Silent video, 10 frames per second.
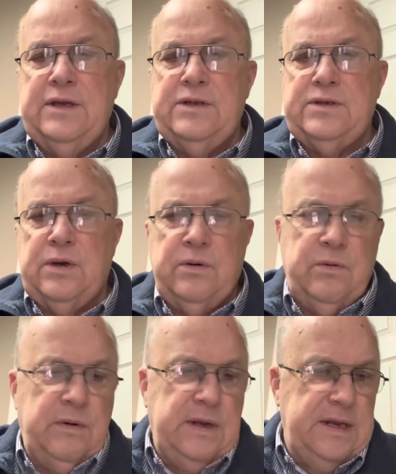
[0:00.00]

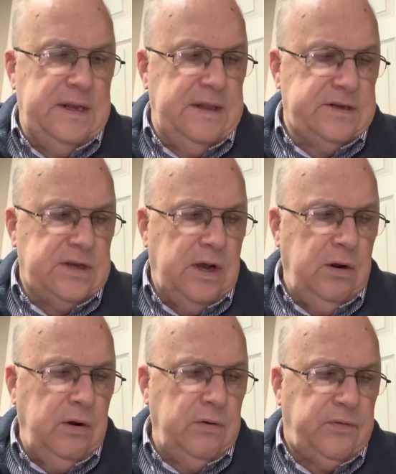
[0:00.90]
So it's
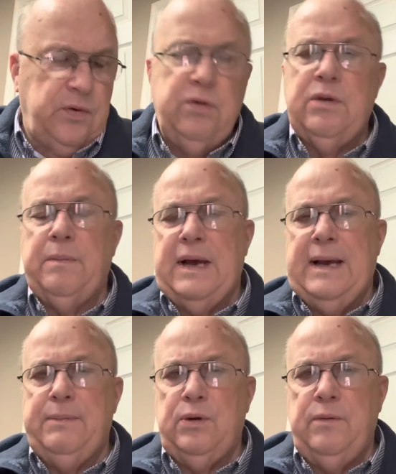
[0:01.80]
all through the
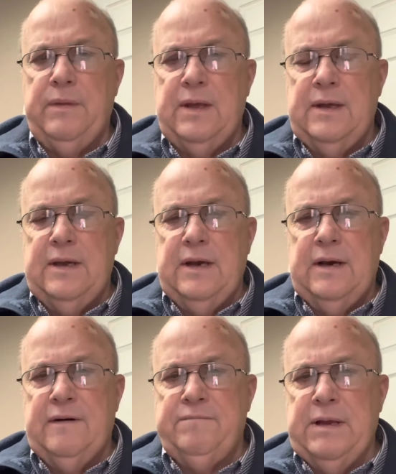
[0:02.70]
Bible.
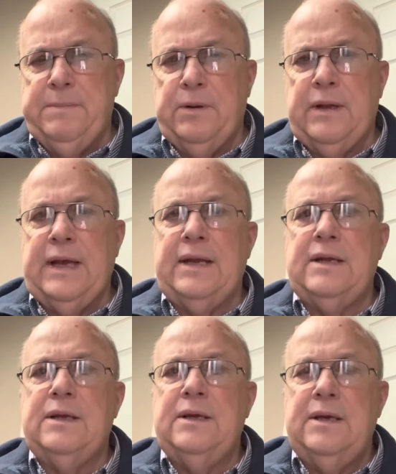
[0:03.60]
People
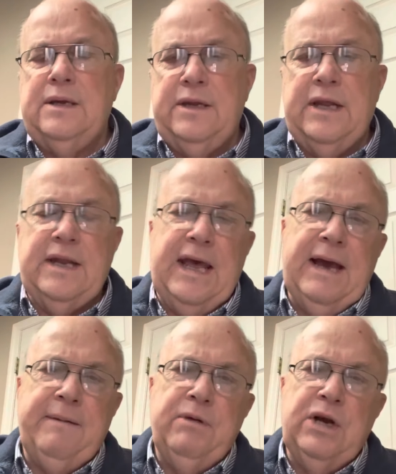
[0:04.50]
that didn't
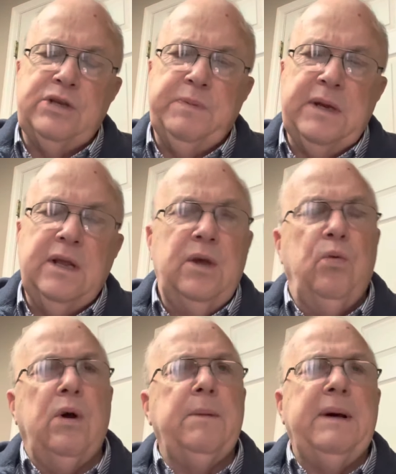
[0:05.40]
have much, but
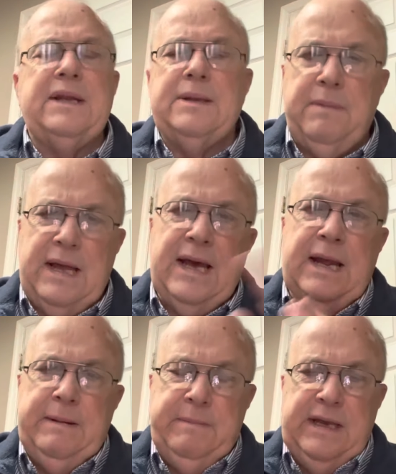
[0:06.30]
what about the
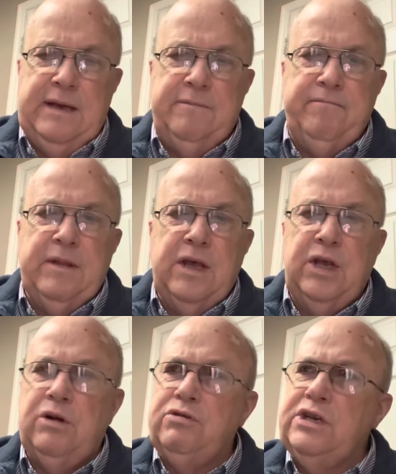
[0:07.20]
blind man?
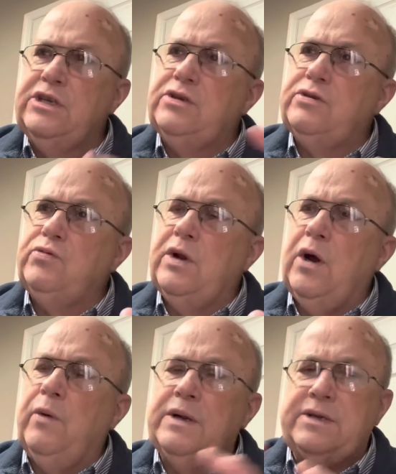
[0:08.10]
You know, Jesus would
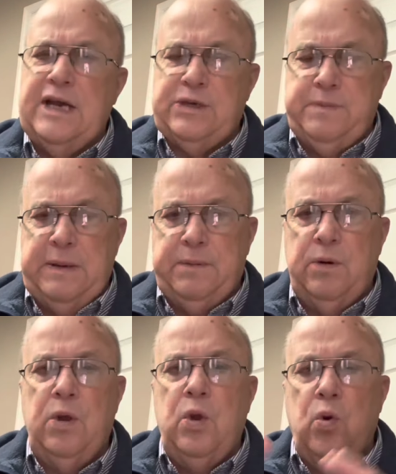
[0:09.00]
always ask
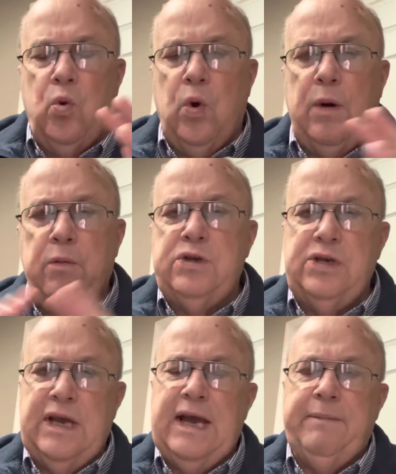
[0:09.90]
people, what would
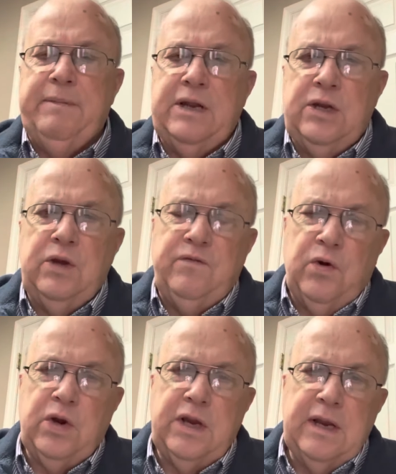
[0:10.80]
you have me to do
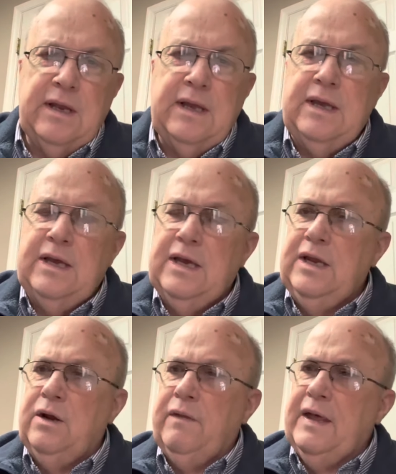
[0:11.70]
for you?
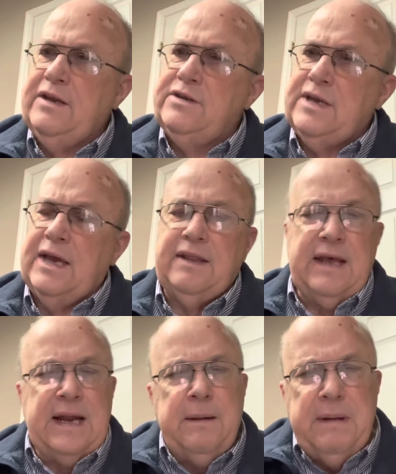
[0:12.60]
You know, they'd say,
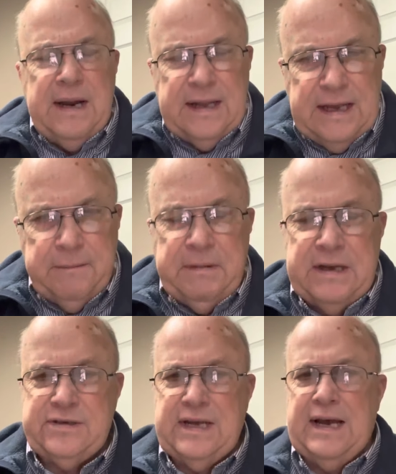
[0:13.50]
that I might have my
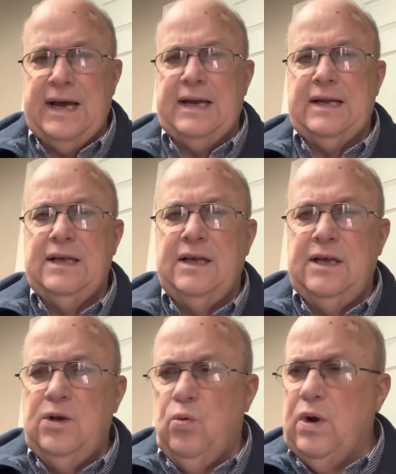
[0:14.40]
sight.
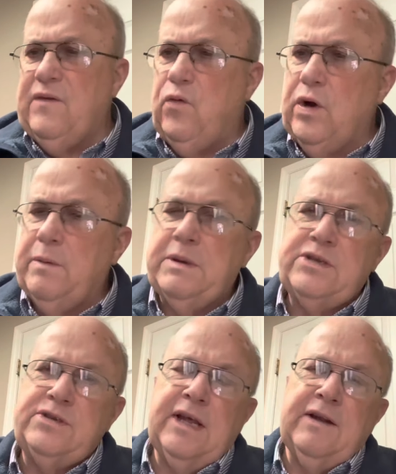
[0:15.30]
What if one of them had
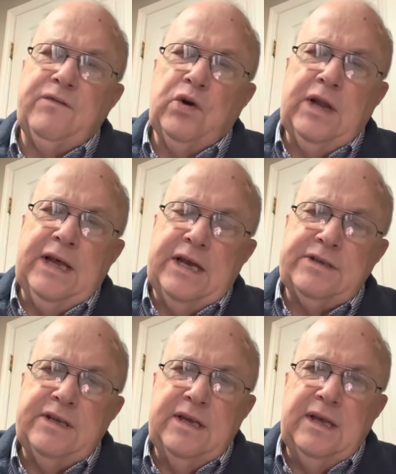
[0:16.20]
settled for
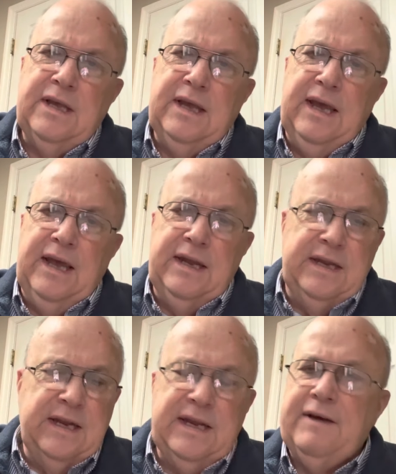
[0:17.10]
less and
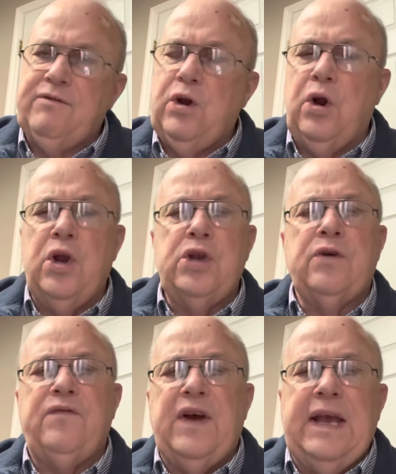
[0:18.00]
didn't have courage
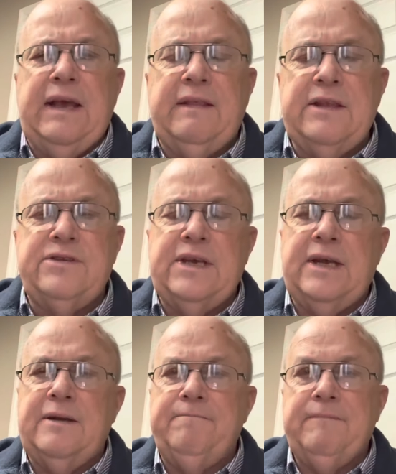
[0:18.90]
or faith and
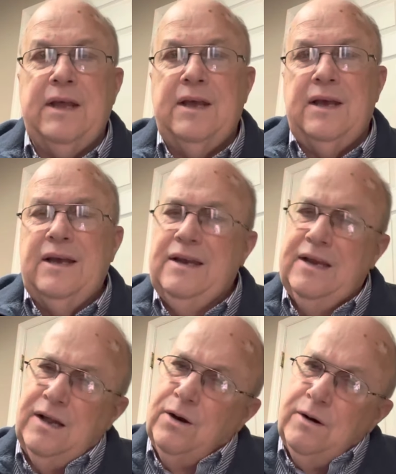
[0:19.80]
said,
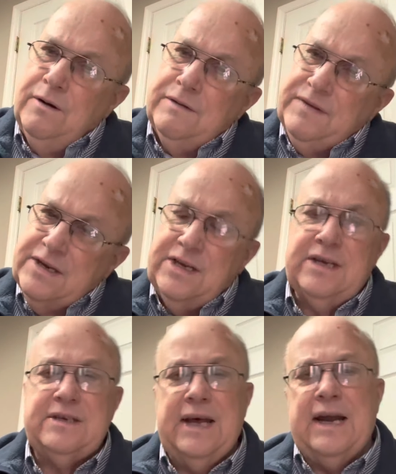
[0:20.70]
you know, if I
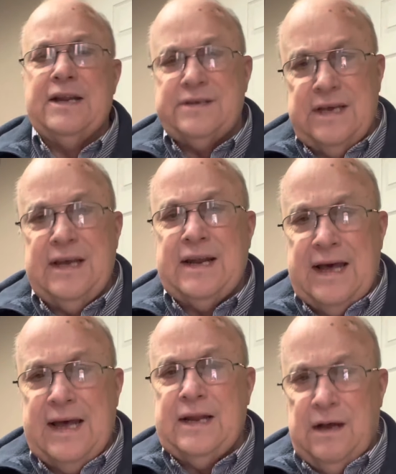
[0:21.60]
just had a seeing
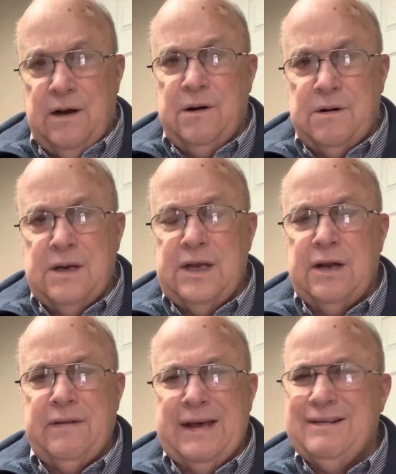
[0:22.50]
eye dog, you
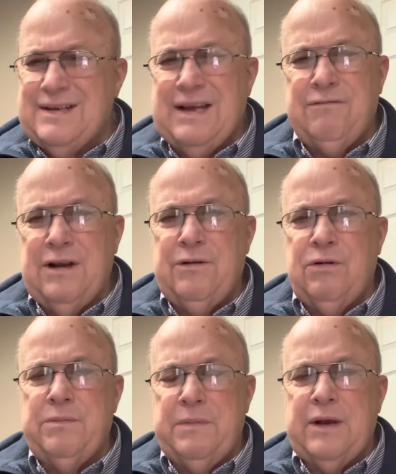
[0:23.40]
know, that really
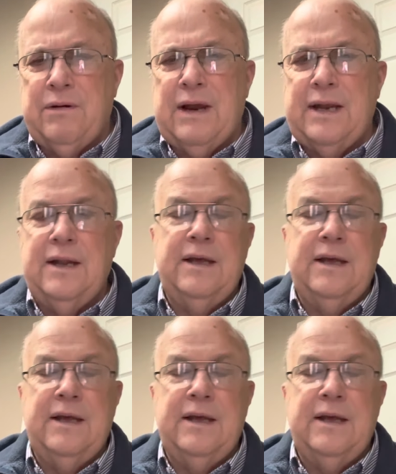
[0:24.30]
would be great.